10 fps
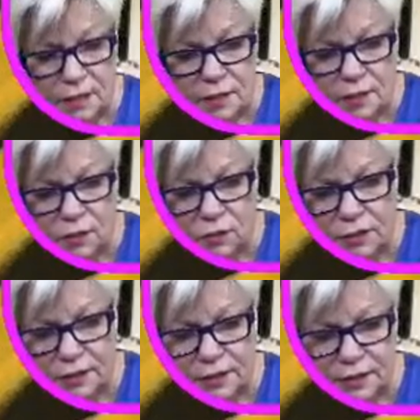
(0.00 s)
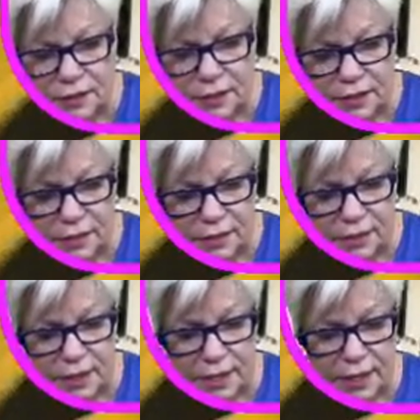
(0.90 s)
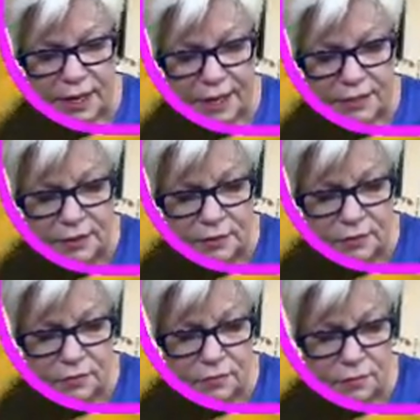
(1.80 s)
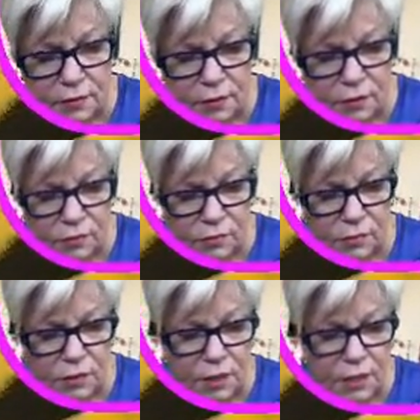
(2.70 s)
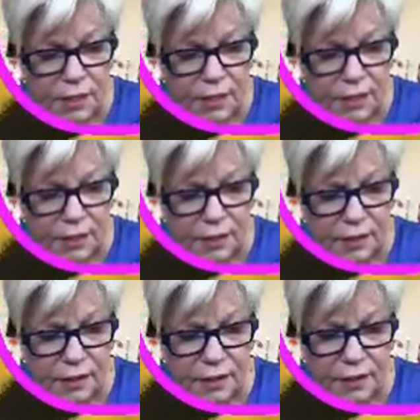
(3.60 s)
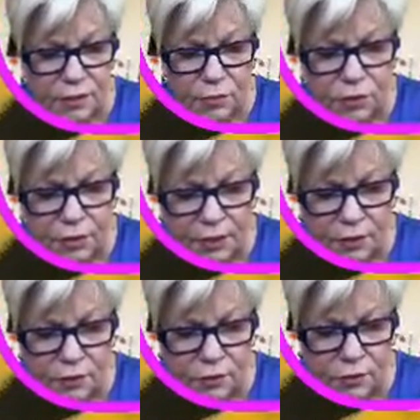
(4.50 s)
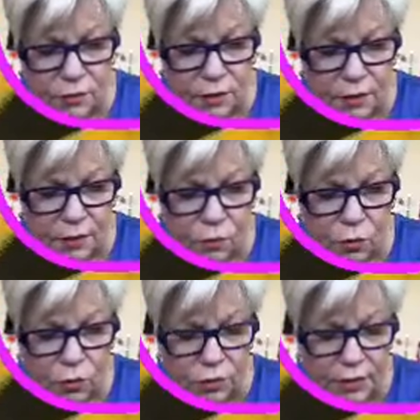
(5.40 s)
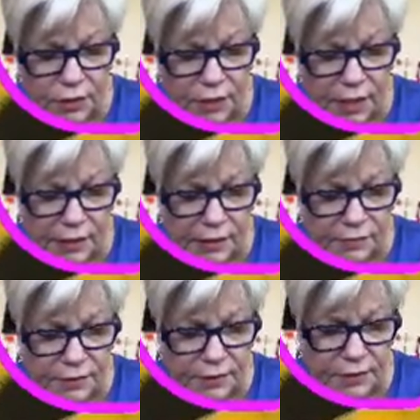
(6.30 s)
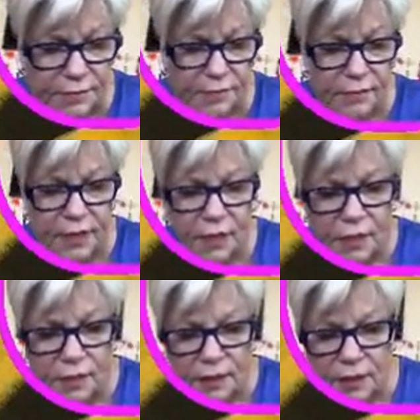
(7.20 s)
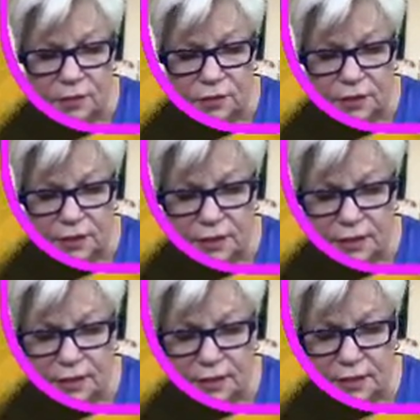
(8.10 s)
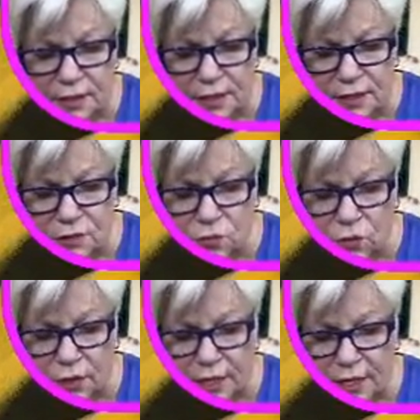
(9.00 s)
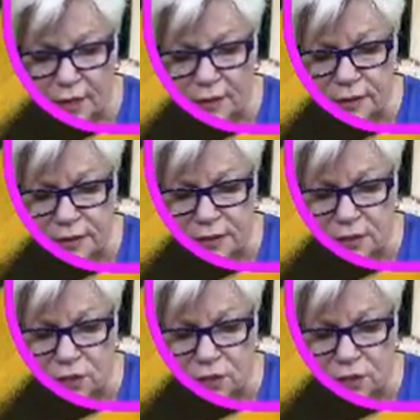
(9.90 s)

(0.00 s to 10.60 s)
the only thing that hasn't you know, in in this particular uh, world that I live in, the only thing that doesn't work out is